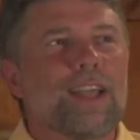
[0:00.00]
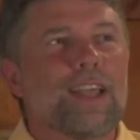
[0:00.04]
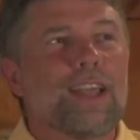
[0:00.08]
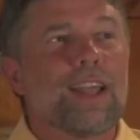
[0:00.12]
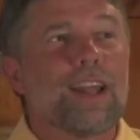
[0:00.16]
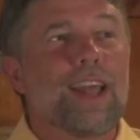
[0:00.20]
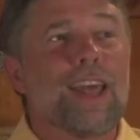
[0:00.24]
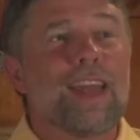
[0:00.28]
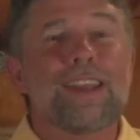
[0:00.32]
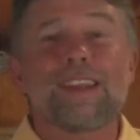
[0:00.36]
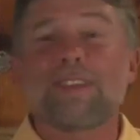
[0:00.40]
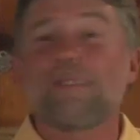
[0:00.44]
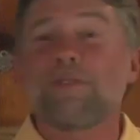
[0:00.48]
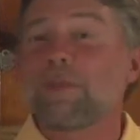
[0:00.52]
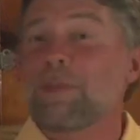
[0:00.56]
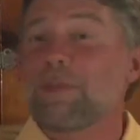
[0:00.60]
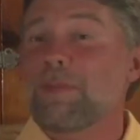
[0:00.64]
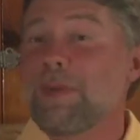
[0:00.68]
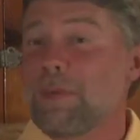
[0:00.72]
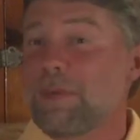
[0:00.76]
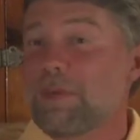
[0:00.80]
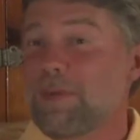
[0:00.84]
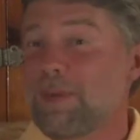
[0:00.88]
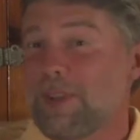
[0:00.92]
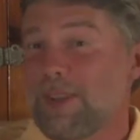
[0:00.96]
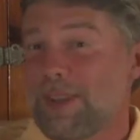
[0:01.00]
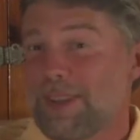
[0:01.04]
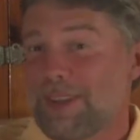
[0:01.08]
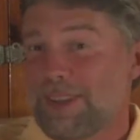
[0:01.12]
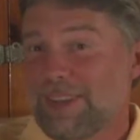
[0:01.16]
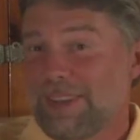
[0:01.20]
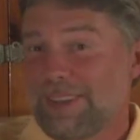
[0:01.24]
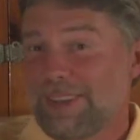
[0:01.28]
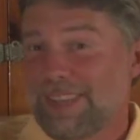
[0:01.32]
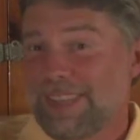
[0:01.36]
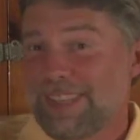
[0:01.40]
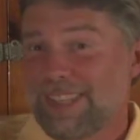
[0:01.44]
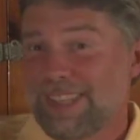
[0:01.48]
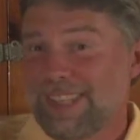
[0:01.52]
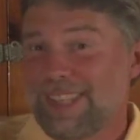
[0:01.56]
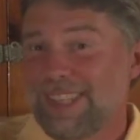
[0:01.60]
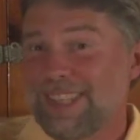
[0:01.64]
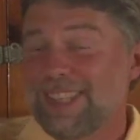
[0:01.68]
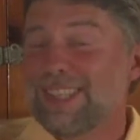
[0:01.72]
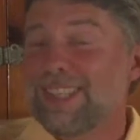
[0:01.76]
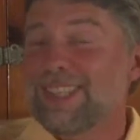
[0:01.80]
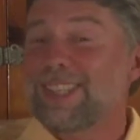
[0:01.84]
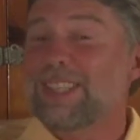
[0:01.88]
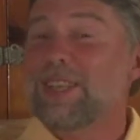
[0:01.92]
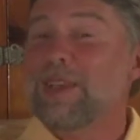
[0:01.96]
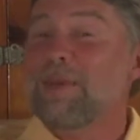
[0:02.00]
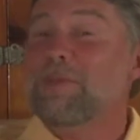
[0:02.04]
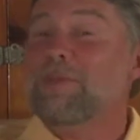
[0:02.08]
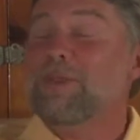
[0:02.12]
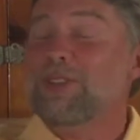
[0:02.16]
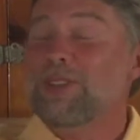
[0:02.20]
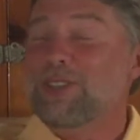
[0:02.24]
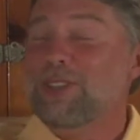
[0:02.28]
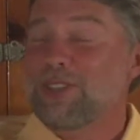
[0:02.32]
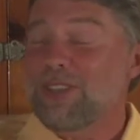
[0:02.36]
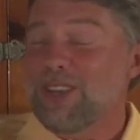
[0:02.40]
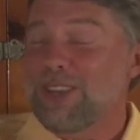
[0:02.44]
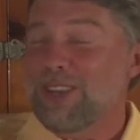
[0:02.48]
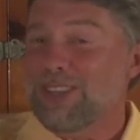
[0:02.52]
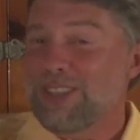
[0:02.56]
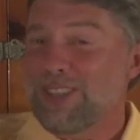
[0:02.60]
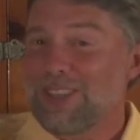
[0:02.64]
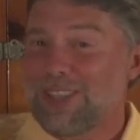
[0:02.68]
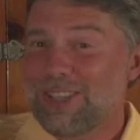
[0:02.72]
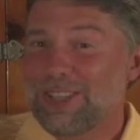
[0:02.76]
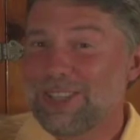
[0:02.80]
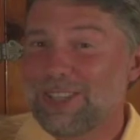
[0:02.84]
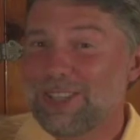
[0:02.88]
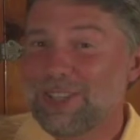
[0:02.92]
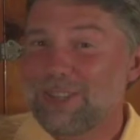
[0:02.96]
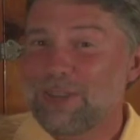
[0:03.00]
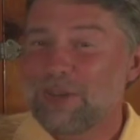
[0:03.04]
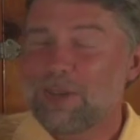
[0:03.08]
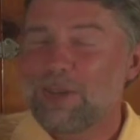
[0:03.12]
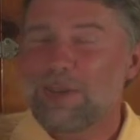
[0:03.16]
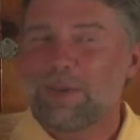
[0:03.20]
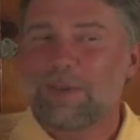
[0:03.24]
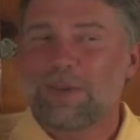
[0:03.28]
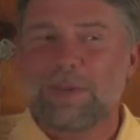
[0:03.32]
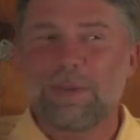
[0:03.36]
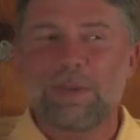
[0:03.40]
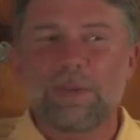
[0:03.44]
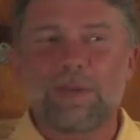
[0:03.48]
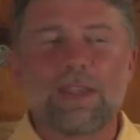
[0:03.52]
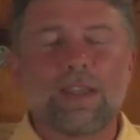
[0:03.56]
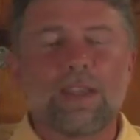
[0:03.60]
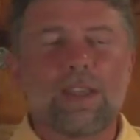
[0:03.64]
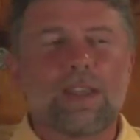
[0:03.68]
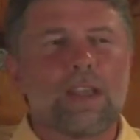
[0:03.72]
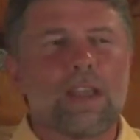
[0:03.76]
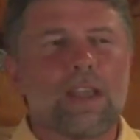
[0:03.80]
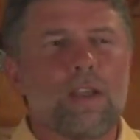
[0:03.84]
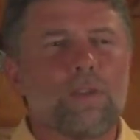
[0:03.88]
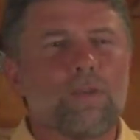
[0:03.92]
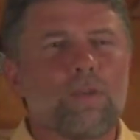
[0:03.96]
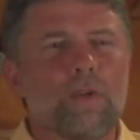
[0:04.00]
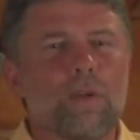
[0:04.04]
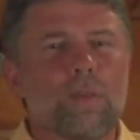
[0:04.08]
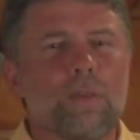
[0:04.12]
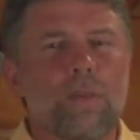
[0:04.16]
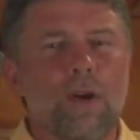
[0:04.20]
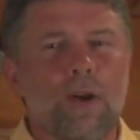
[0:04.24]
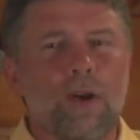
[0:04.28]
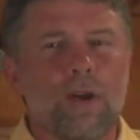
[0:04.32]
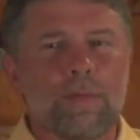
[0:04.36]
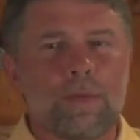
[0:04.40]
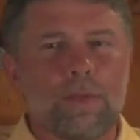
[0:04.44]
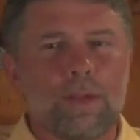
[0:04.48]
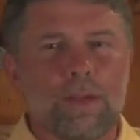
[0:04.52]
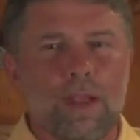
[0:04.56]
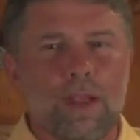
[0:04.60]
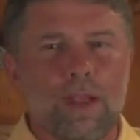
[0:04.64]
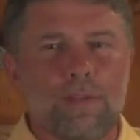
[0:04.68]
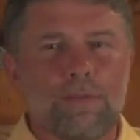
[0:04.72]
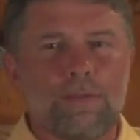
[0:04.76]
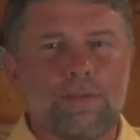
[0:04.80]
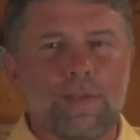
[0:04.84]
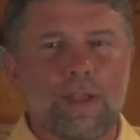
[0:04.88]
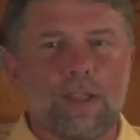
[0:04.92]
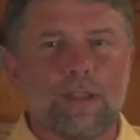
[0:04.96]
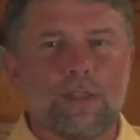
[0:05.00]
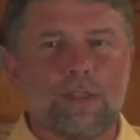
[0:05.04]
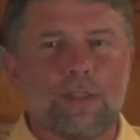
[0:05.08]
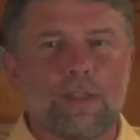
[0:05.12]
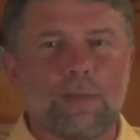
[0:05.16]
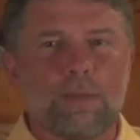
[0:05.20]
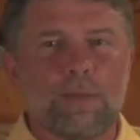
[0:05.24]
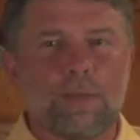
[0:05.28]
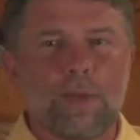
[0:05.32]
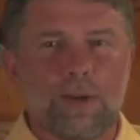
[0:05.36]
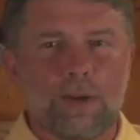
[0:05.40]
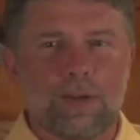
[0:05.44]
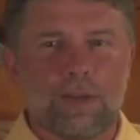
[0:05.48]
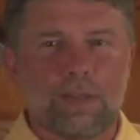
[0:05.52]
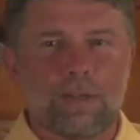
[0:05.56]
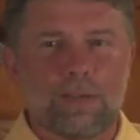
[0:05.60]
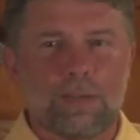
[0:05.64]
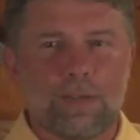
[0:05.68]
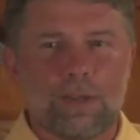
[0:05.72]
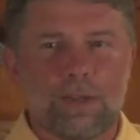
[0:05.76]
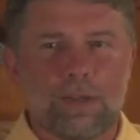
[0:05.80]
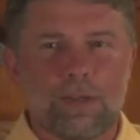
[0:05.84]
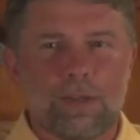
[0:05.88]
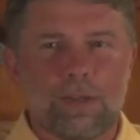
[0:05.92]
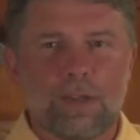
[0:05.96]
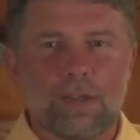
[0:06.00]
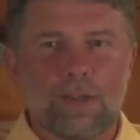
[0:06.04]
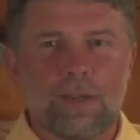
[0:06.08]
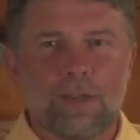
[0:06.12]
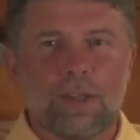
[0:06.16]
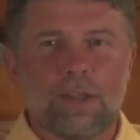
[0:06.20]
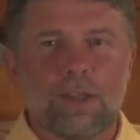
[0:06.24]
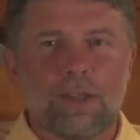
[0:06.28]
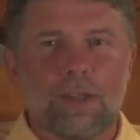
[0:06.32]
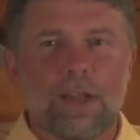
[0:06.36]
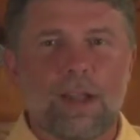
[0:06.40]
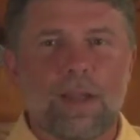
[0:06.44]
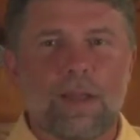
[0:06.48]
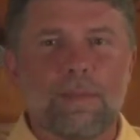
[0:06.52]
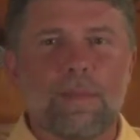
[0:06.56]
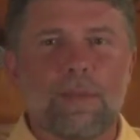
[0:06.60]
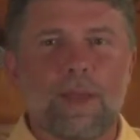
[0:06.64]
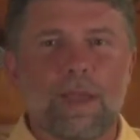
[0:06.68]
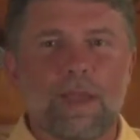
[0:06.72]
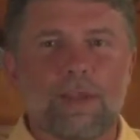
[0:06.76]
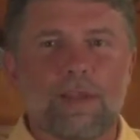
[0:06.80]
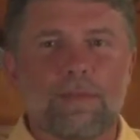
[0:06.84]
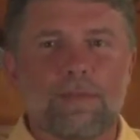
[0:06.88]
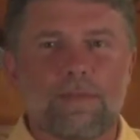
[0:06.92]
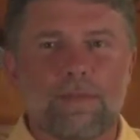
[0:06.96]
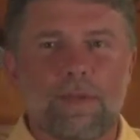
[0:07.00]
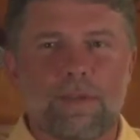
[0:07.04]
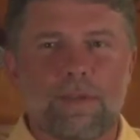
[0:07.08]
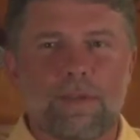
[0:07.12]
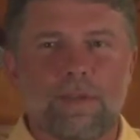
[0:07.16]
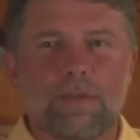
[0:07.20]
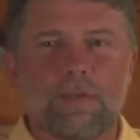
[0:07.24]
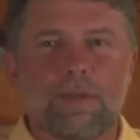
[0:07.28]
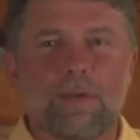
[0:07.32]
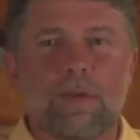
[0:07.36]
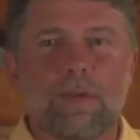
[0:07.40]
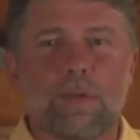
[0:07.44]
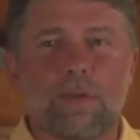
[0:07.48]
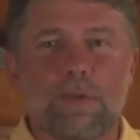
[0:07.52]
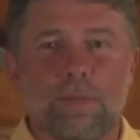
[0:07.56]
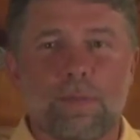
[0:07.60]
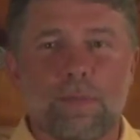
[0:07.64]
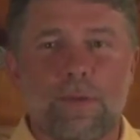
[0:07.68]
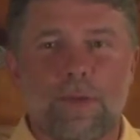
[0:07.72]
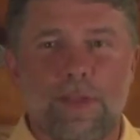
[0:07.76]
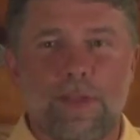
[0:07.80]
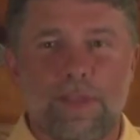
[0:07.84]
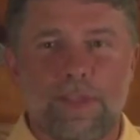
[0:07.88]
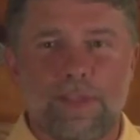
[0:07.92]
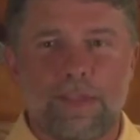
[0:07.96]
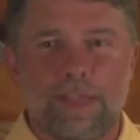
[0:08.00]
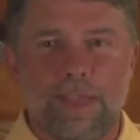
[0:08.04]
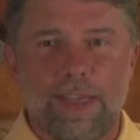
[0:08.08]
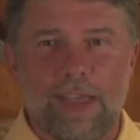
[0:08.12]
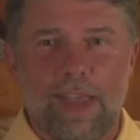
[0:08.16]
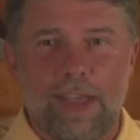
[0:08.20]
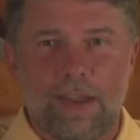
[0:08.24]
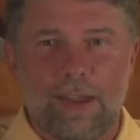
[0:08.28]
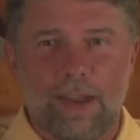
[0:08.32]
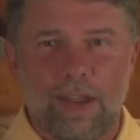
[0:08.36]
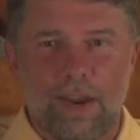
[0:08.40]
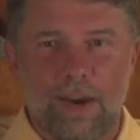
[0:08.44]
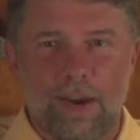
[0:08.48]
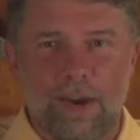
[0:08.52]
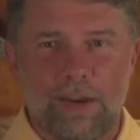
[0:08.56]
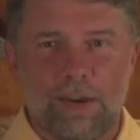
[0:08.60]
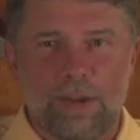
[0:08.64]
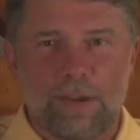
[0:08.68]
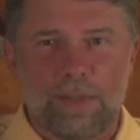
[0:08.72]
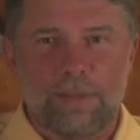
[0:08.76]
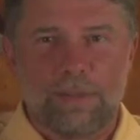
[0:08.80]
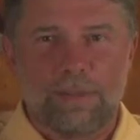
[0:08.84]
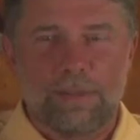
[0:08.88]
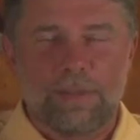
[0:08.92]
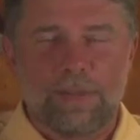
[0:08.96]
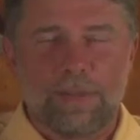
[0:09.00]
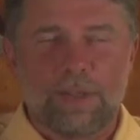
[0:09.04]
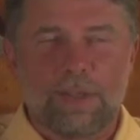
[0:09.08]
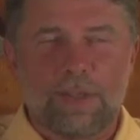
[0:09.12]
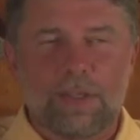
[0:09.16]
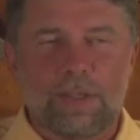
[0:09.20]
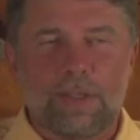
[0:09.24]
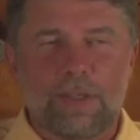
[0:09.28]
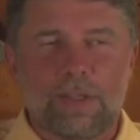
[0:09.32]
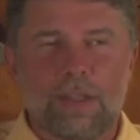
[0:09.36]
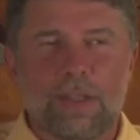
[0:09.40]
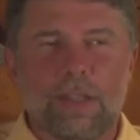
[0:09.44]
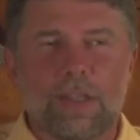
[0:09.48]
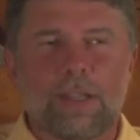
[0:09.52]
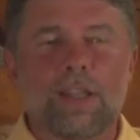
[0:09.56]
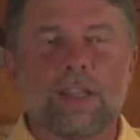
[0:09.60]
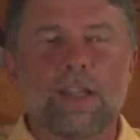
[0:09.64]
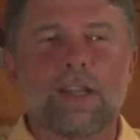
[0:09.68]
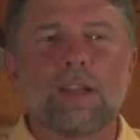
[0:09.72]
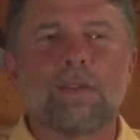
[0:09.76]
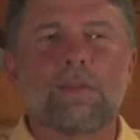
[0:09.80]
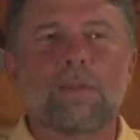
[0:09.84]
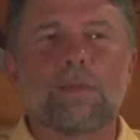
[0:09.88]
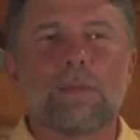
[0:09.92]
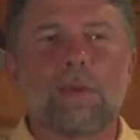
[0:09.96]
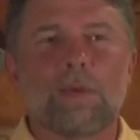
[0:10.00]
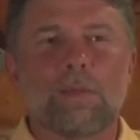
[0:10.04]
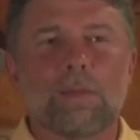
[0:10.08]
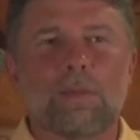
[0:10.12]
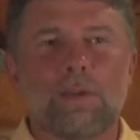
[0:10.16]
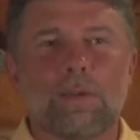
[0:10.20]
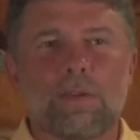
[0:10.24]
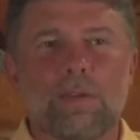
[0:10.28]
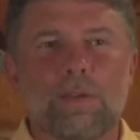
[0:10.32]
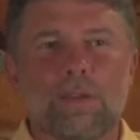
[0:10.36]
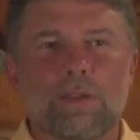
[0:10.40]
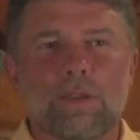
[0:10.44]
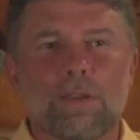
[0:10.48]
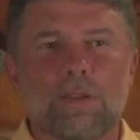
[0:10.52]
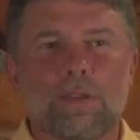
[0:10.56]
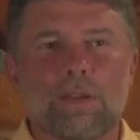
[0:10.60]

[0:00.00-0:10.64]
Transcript: And I didn't remember it until someone shared that story with me. And for a moment, I felt embarrassment that I might have thrown the ball that hard. And then I remembered,